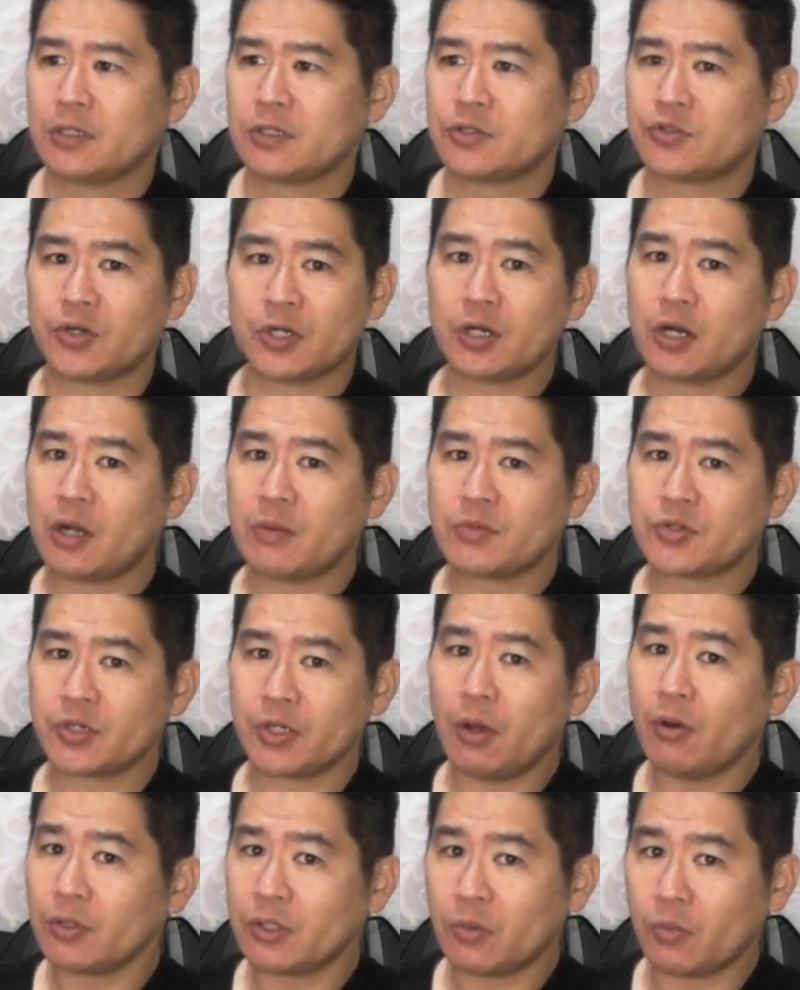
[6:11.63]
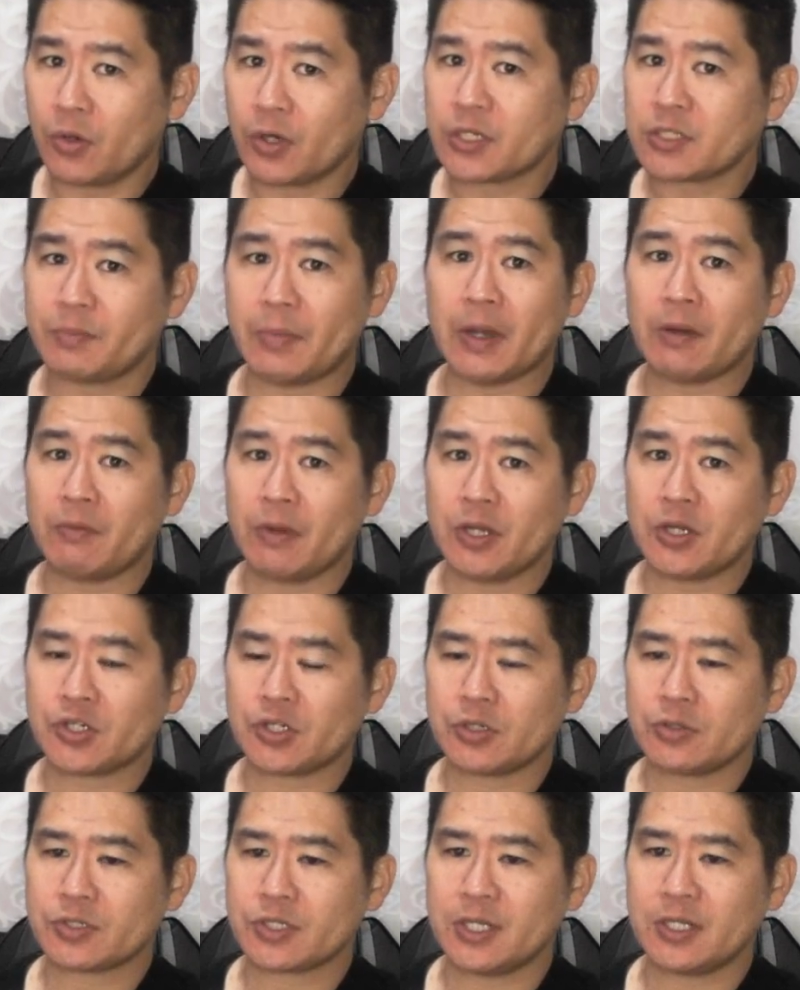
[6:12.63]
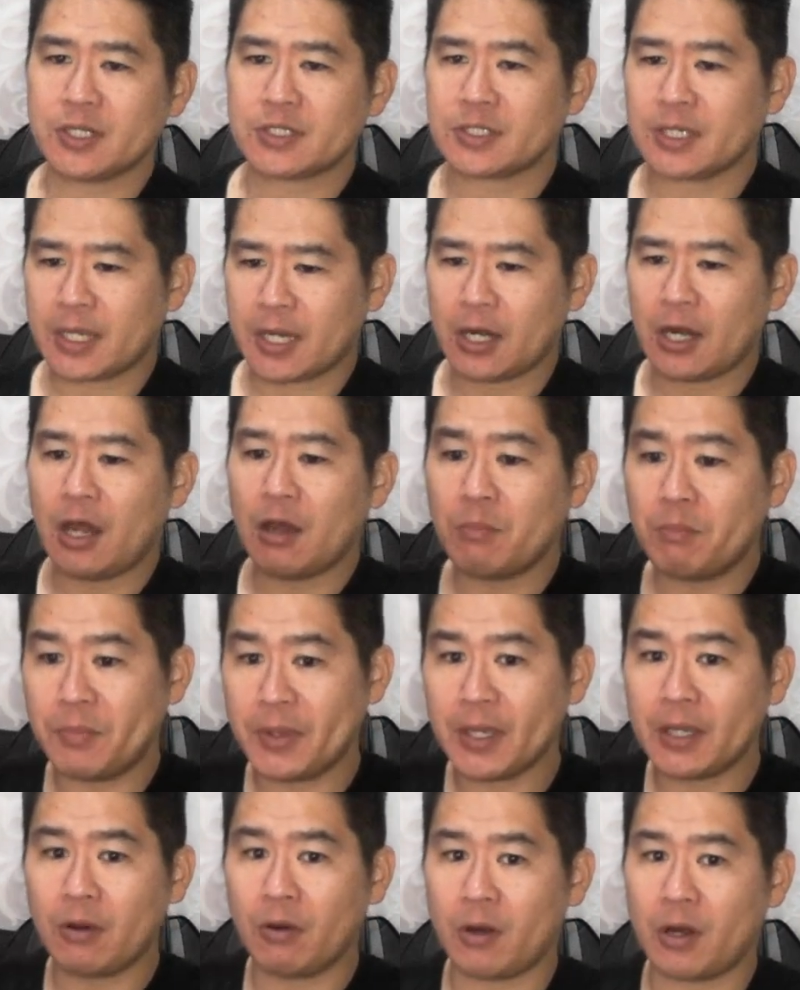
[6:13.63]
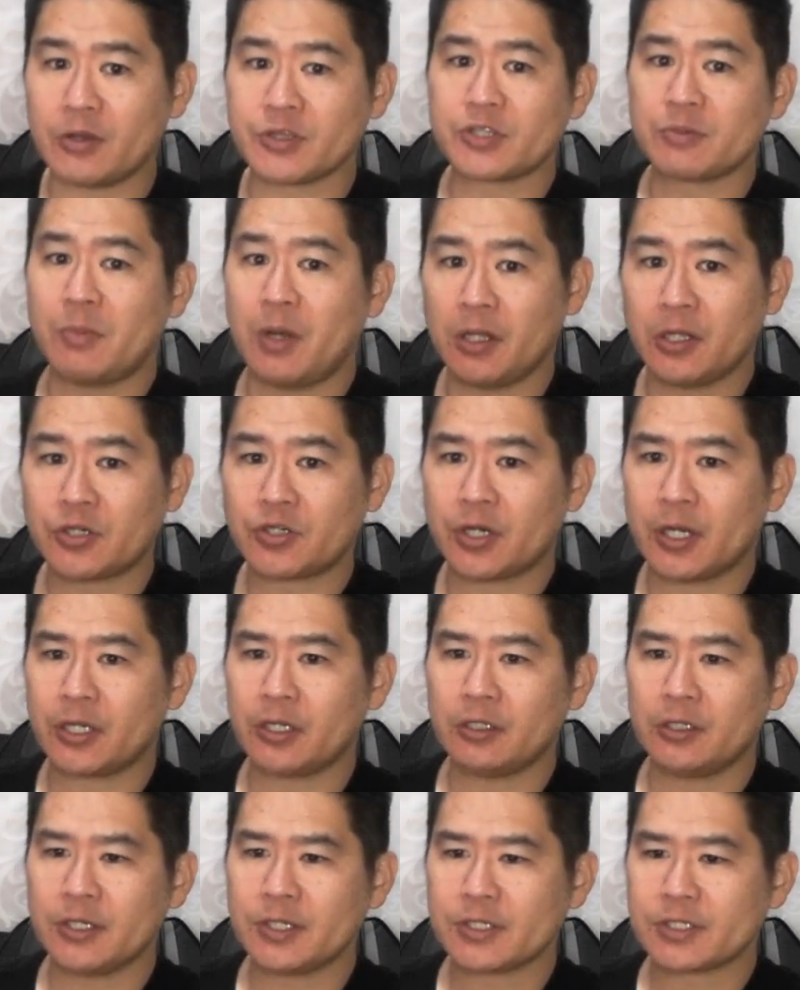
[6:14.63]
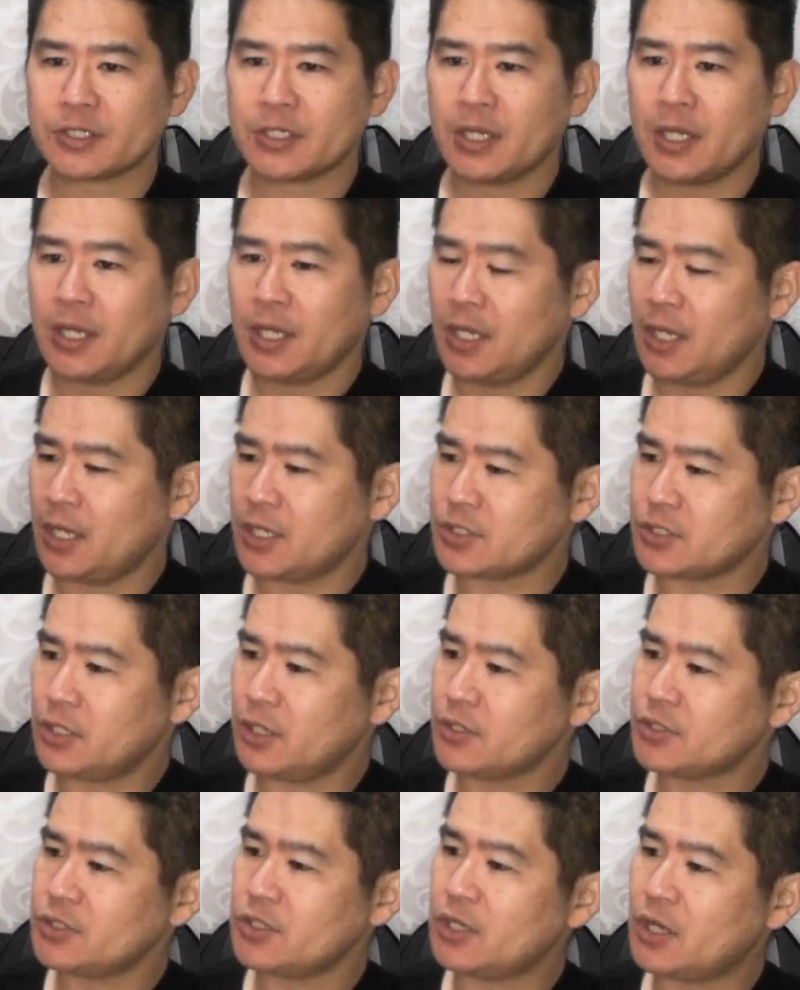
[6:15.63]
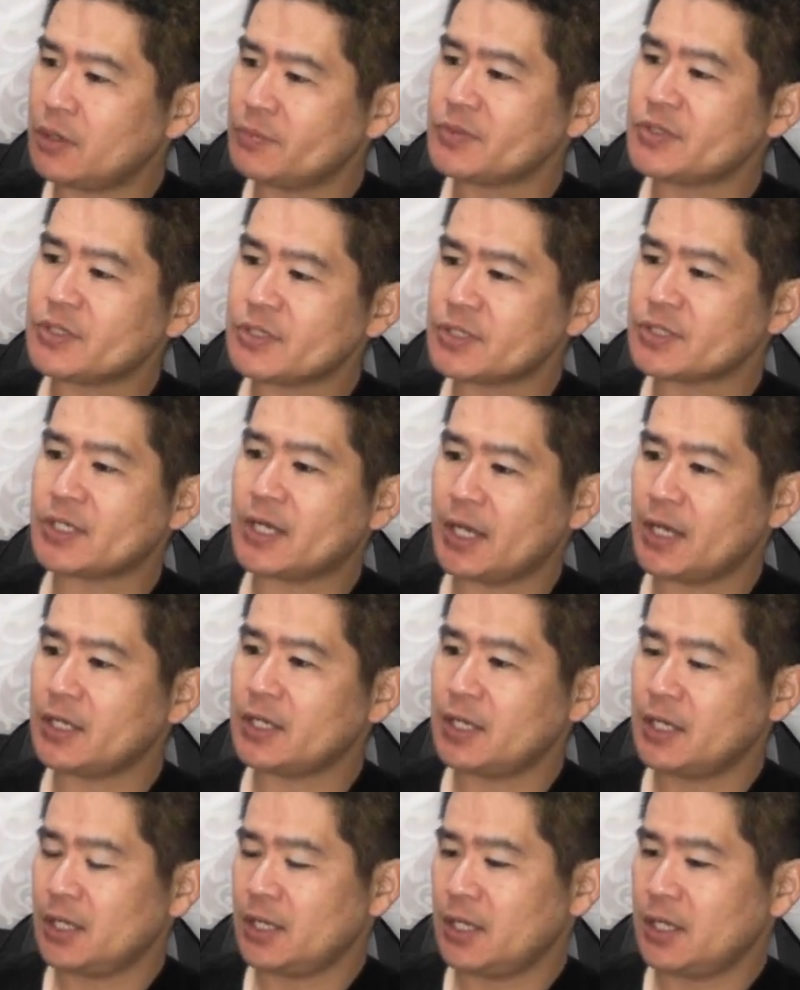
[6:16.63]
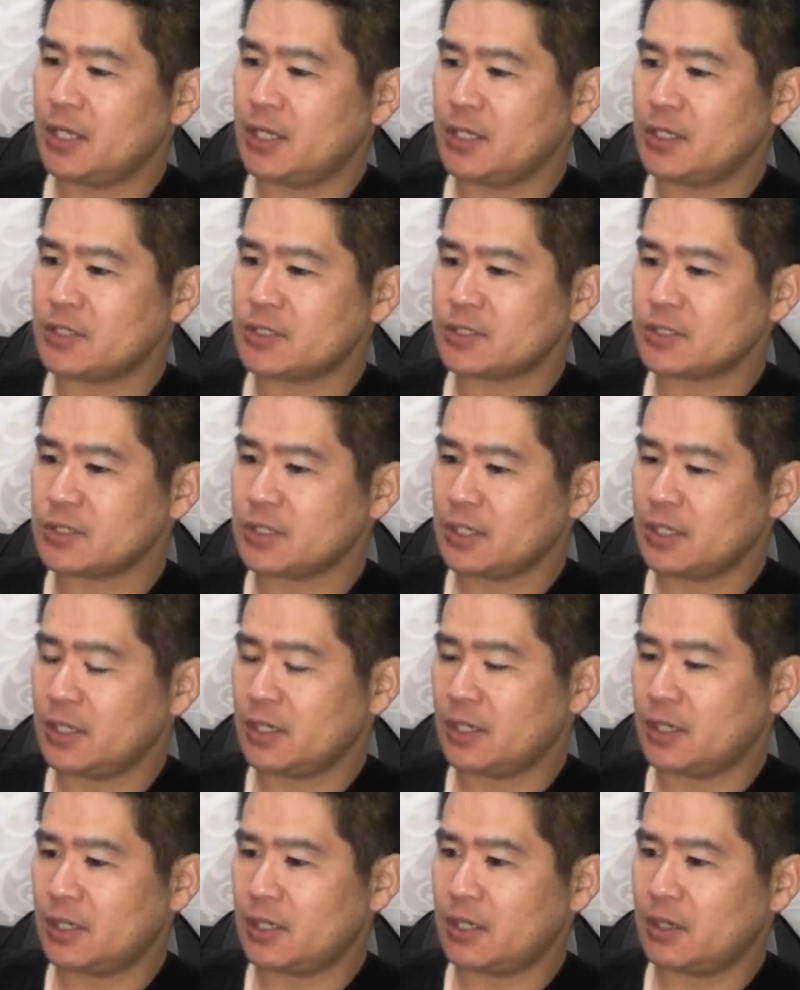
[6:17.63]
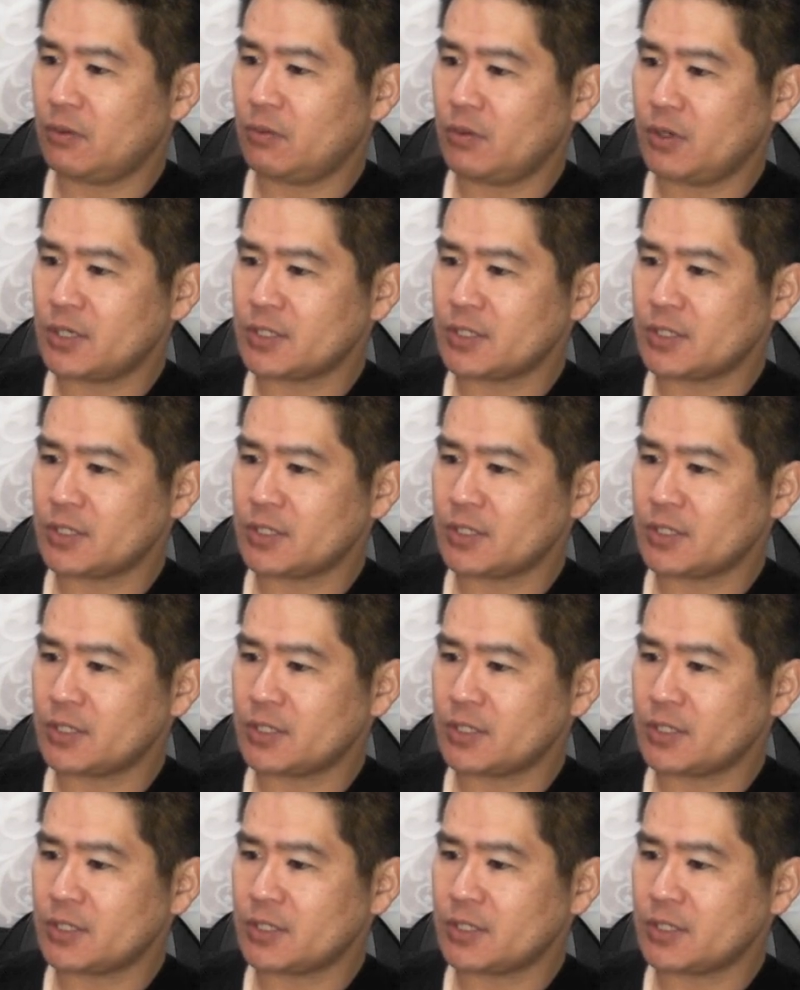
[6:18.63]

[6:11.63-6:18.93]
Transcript: Trigonometry only works by ratios. It doesn't care how big or how small a triangle is, as long as the opposite side is, half